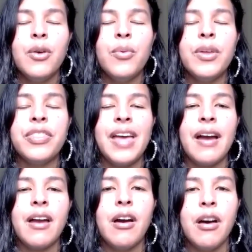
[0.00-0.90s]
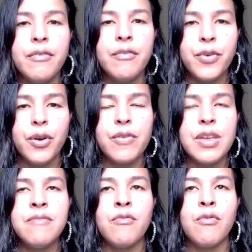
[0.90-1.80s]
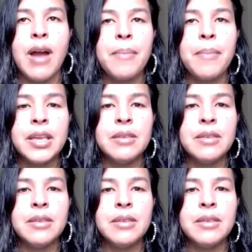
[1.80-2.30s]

with that comfort of him wrapping